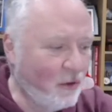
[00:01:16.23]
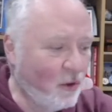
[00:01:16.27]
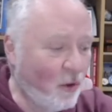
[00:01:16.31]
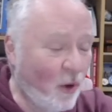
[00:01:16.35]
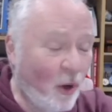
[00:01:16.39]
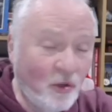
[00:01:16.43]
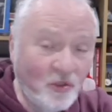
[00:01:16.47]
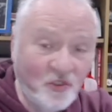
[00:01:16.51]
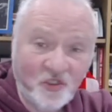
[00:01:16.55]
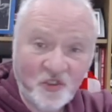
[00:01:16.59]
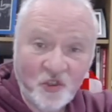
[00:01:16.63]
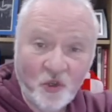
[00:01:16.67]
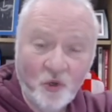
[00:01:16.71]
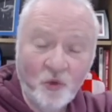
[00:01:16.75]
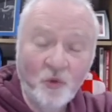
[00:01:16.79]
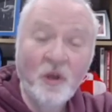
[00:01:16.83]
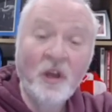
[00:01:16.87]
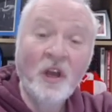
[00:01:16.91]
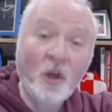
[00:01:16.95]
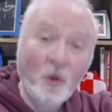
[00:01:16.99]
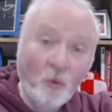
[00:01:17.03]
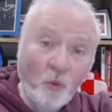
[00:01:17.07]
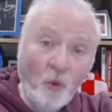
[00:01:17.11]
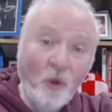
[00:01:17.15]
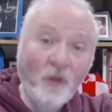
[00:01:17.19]
who also
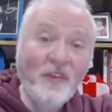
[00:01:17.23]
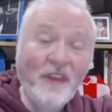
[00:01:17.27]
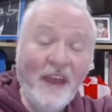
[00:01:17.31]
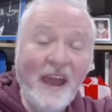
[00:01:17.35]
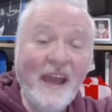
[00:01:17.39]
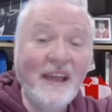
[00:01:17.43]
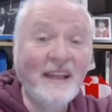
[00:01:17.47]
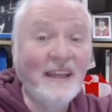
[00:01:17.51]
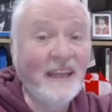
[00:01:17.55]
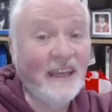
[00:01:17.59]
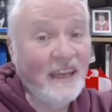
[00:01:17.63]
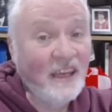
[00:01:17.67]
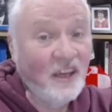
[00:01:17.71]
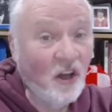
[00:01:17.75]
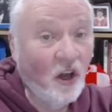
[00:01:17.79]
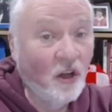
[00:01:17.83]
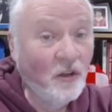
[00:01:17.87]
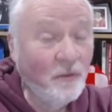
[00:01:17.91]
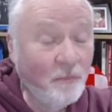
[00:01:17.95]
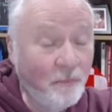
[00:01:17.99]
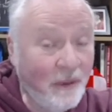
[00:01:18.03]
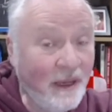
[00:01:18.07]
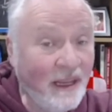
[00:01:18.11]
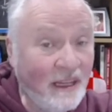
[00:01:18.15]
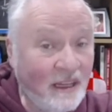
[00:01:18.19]
won their league
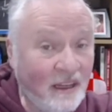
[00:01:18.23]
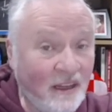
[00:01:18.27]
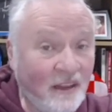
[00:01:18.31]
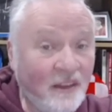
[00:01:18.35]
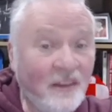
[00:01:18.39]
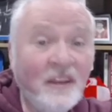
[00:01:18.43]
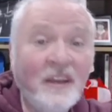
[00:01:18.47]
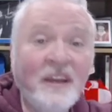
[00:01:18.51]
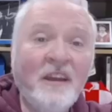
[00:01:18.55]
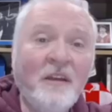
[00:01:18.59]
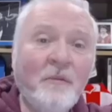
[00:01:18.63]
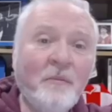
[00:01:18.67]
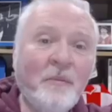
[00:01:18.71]
unbeaten.